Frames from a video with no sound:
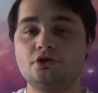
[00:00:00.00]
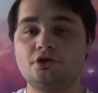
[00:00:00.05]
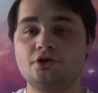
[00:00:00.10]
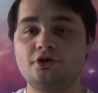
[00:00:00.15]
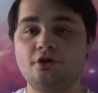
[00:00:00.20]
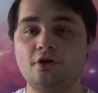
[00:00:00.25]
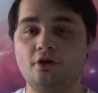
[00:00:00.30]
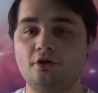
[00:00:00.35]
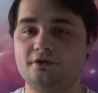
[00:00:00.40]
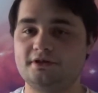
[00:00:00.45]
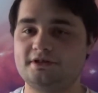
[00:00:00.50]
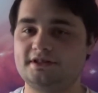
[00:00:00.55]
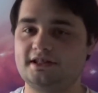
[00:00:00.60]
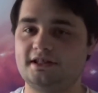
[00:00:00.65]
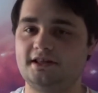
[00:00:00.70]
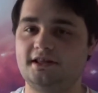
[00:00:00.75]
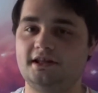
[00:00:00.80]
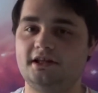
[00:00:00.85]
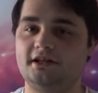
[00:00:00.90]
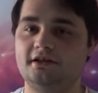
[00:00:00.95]

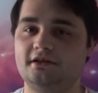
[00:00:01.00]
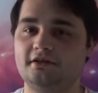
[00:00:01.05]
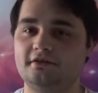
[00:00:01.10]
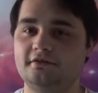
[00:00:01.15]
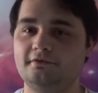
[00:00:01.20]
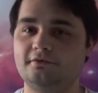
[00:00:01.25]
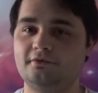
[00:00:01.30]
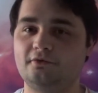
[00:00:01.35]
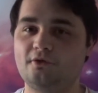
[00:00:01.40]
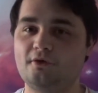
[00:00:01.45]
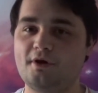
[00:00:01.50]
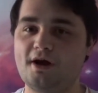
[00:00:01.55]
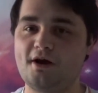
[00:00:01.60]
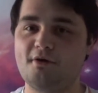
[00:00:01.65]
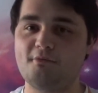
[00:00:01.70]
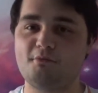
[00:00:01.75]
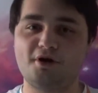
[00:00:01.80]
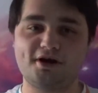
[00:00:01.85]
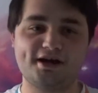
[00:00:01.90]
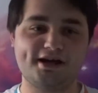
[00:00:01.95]
constantly
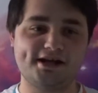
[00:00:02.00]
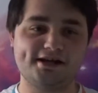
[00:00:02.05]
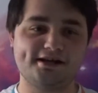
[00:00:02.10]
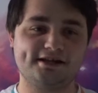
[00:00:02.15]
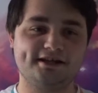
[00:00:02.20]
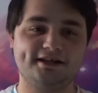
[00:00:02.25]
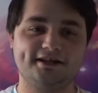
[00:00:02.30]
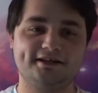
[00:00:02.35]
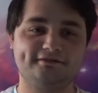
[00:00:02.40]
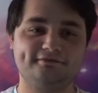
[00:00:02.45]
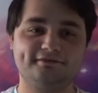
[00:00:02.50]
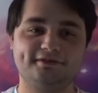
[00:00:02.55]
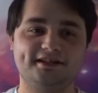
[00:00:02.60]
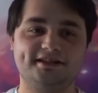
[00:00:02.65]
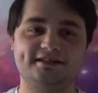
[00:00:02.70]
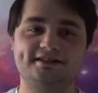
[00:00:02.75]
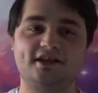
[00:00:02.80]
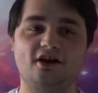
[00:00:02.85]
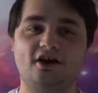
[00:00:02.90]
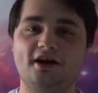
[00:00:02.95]
throughout my
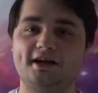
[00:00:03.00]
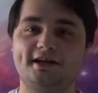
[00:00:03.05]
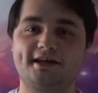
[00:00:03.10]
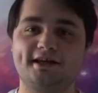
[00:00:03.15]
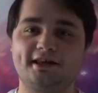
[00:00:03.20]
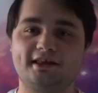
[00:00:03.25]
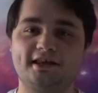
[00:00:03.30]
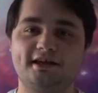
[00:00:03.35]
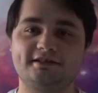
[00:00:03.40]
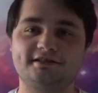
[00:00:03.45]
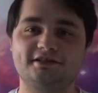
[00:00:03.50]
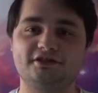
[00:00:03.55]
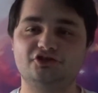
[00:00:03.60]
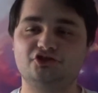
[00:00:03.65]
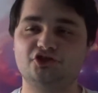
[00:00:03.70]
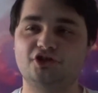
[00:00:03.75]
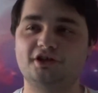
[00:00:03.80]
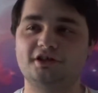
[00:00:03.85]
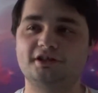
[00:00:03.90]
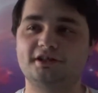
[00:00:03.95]
entire collecting
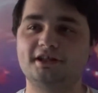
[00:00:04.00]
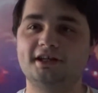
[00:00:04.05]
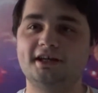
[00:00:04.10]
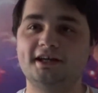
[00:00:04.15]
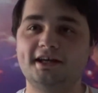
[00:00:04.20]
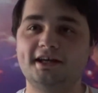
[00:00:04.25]
journey,